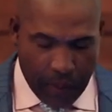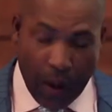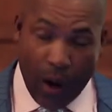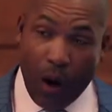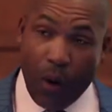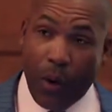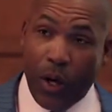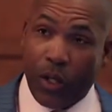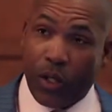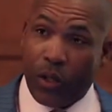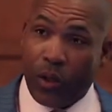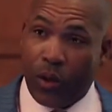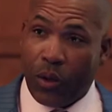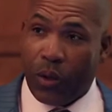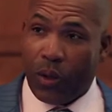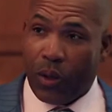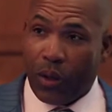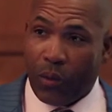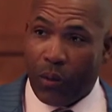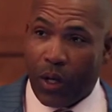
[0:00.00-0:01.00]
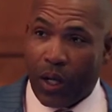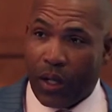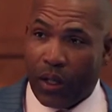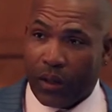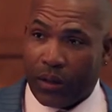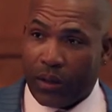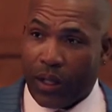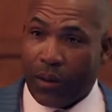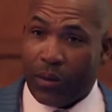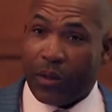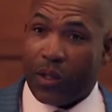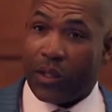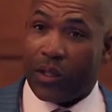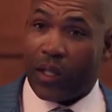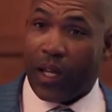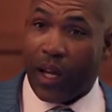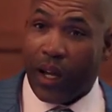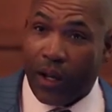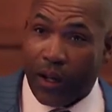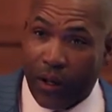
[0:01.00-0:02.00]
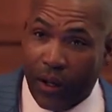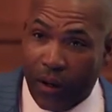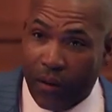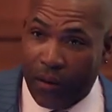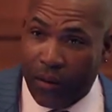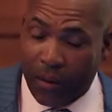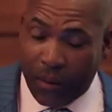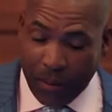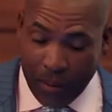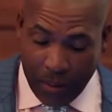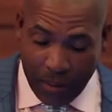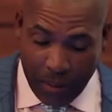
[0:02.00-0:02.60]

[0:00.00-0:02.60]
I always knew who he was. I was just scared of him.